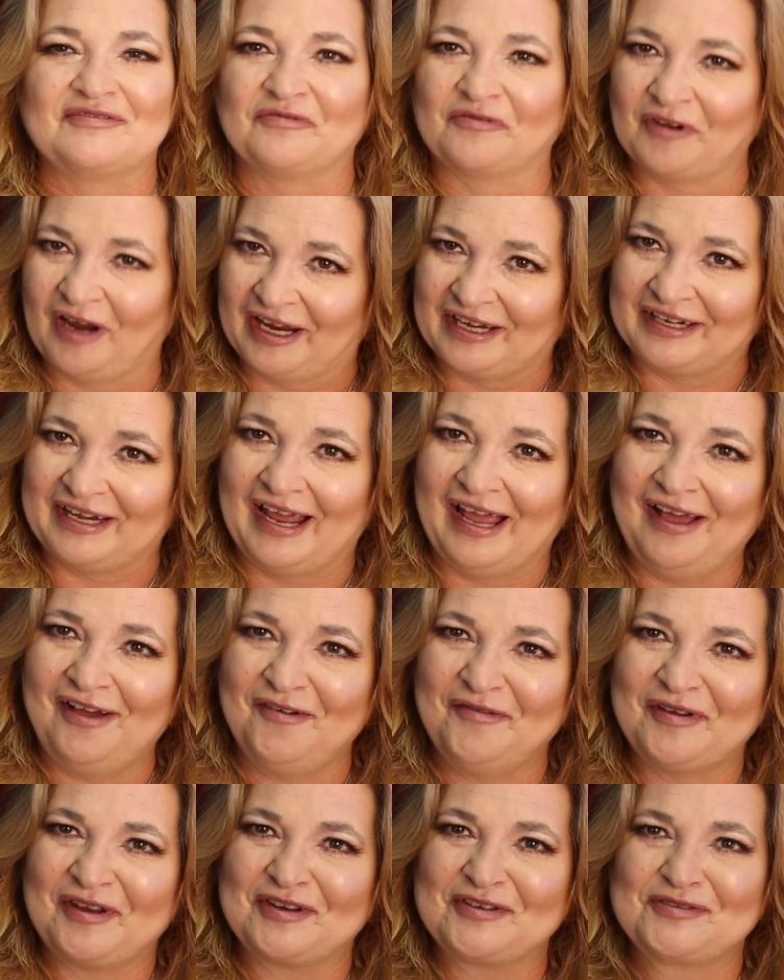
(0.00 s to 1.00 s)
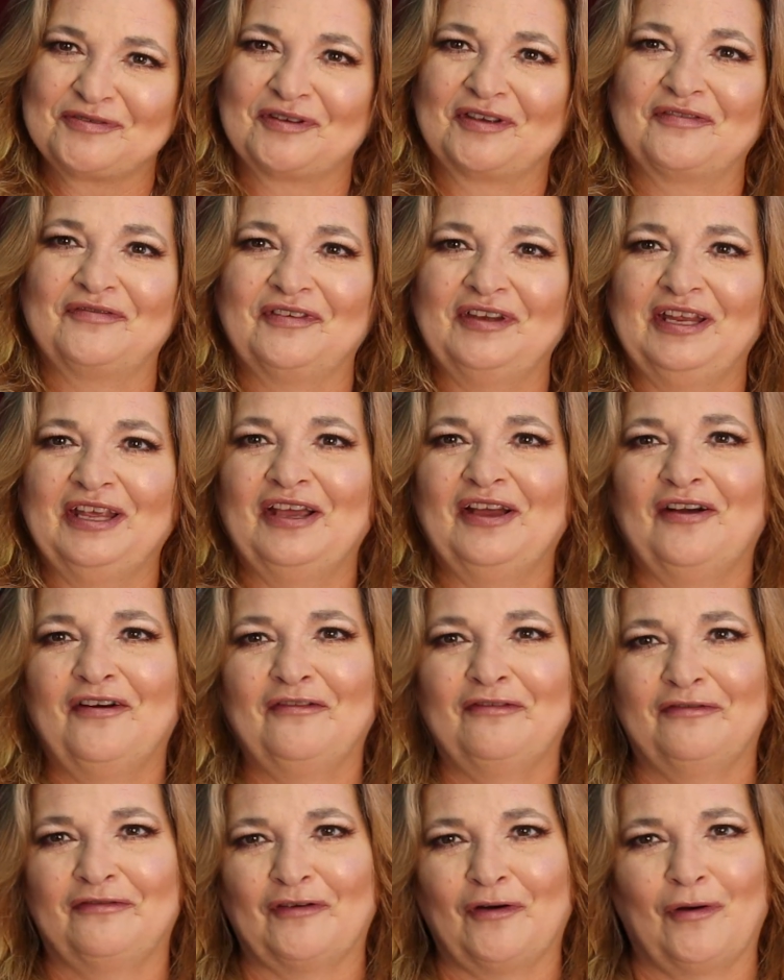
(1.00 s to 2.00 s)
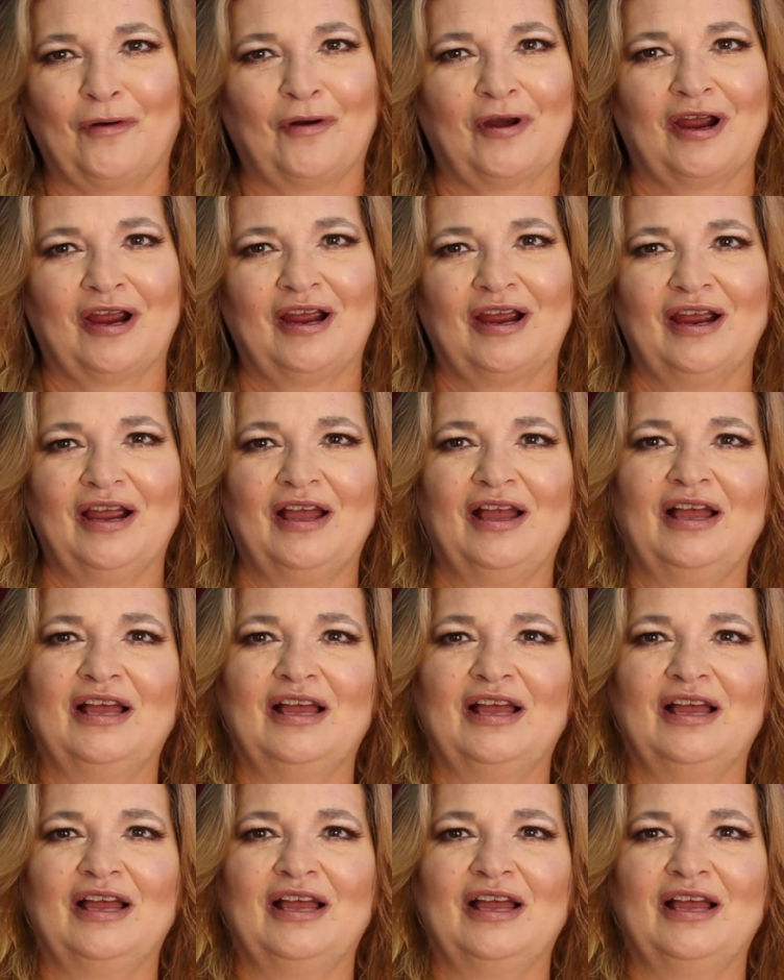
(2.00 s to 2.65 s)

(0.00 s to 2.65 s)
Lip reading: right now we are doing a video for